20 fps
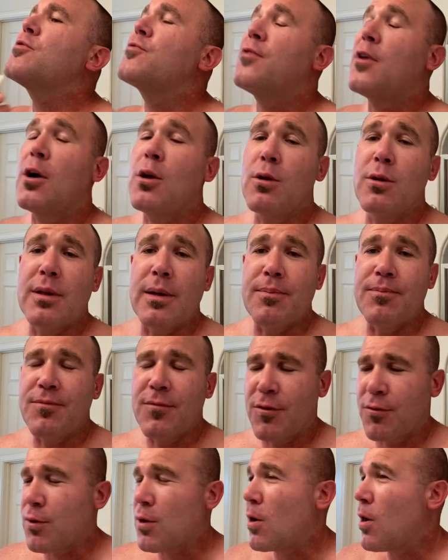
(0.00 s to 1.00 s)
follow them
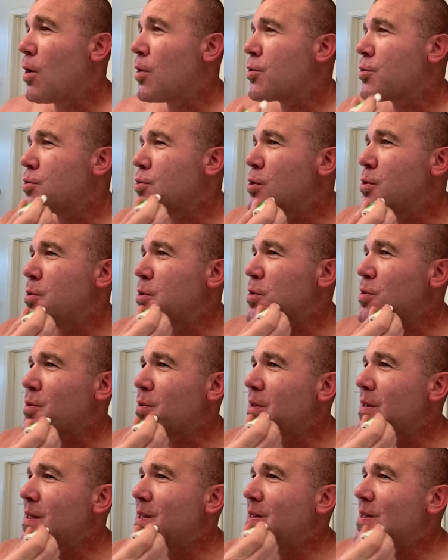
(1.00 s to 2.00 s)
for all their newest
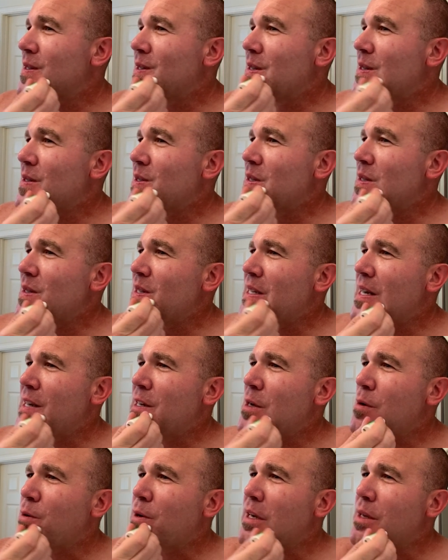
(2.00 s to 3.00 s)
releases. And I
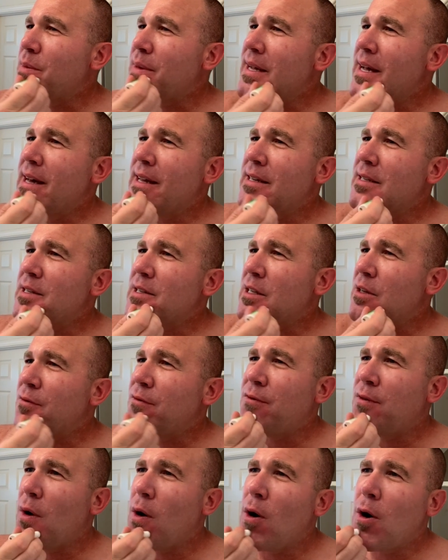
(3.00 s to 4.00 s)
know we're going to be heading into
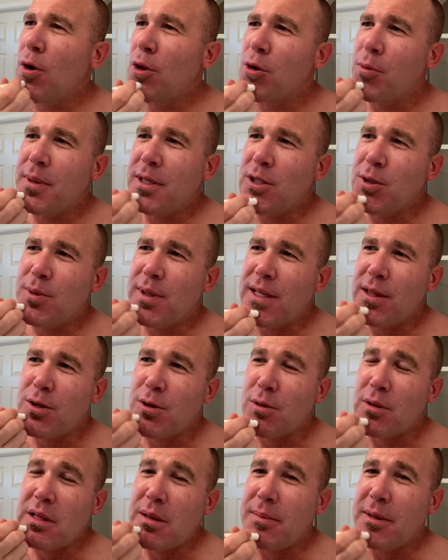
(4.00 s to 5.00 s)
fall. They'll be doing
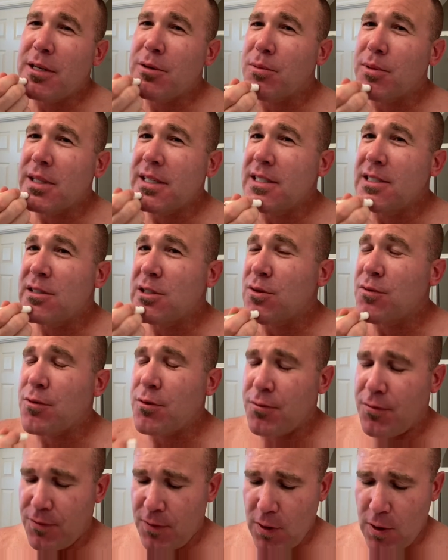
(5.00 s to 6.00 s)
their limited releases
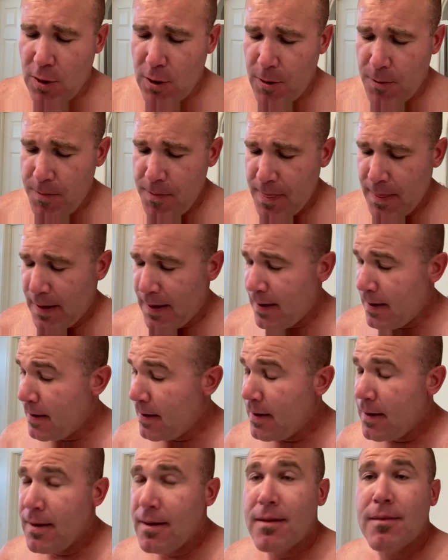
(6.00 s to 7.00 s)
for fall.
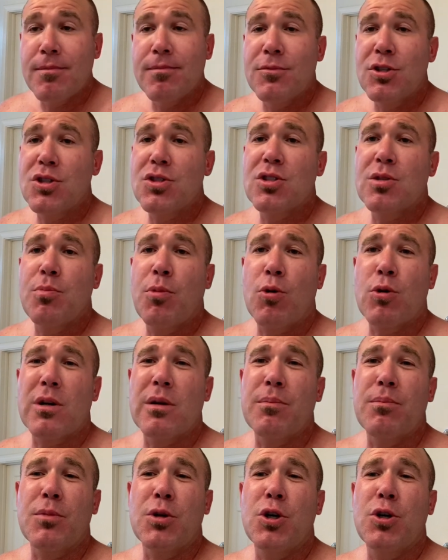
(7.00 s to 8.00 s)
Just support
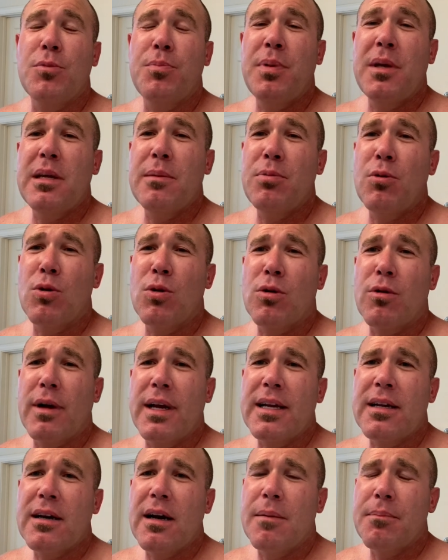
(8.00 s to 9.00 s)
them. Good people,
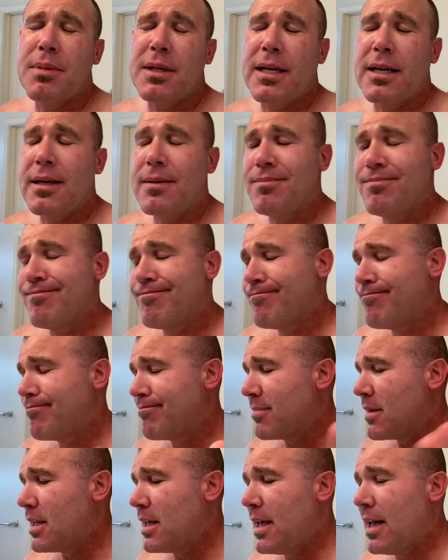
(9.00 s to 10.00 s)
great company.
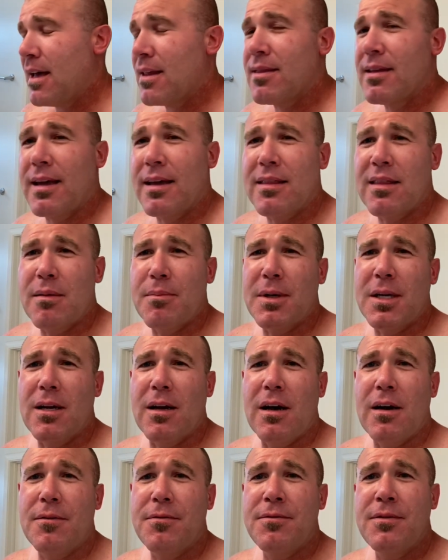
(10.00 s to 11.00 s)
Can't thank them
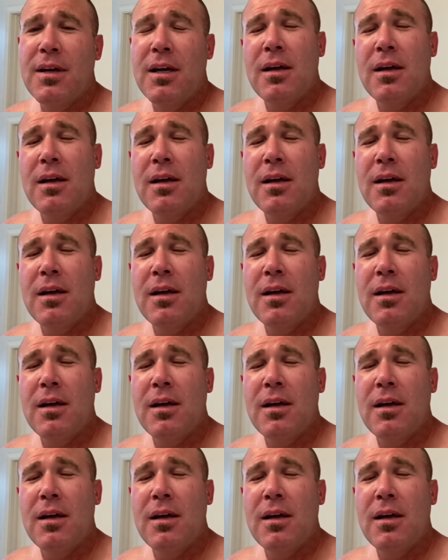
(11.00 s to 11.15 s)
enough.